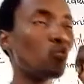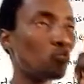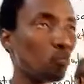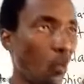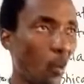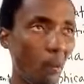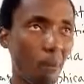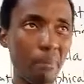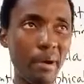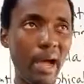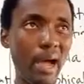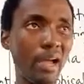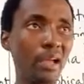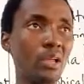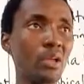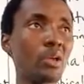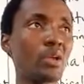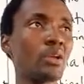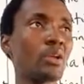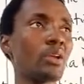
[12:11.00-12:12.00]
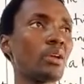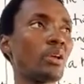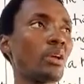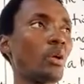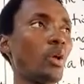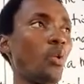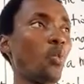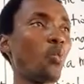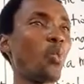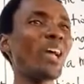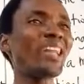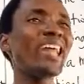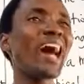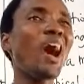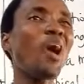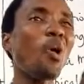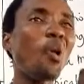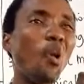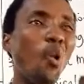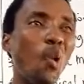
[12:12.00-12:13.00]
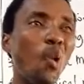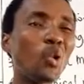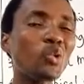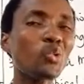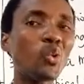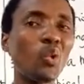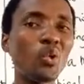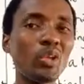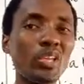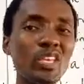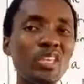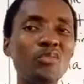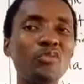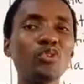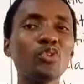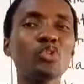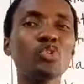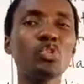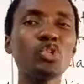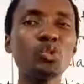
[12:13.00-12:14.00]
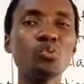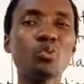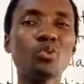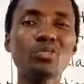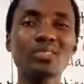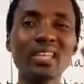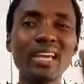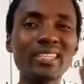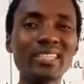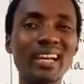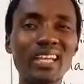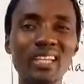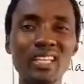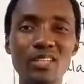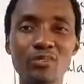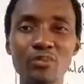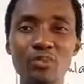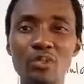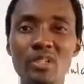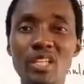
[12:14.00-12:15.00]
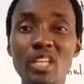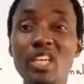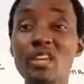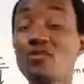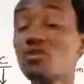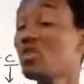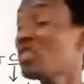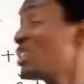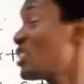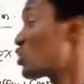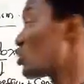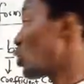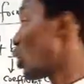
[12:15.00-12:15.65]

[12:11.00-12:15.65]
number, whether odd or even, you must get an even. Even is